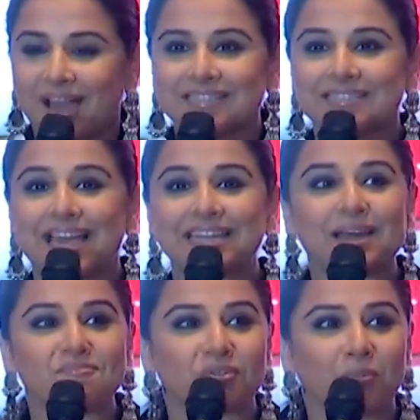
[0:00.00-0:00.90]
I signed
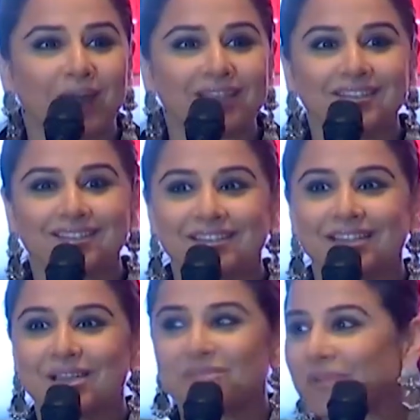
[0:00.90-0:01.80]
up for one,
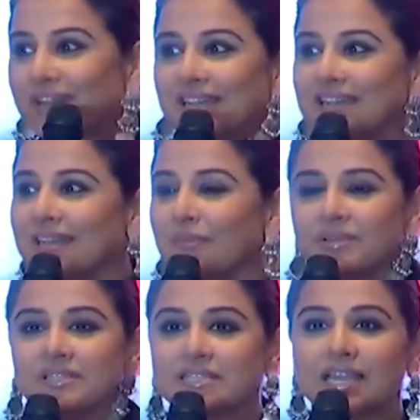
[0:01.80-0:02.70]
but ended up,
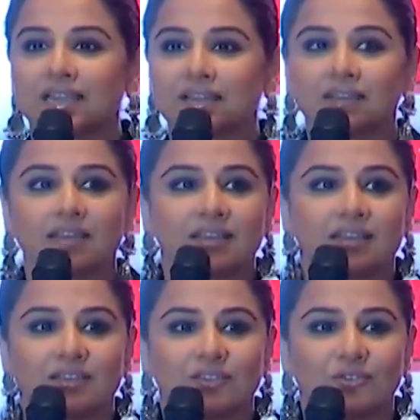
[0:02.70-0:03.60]
it's like,
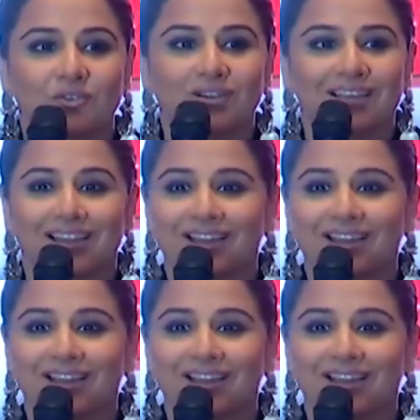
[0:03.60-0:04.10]
you know,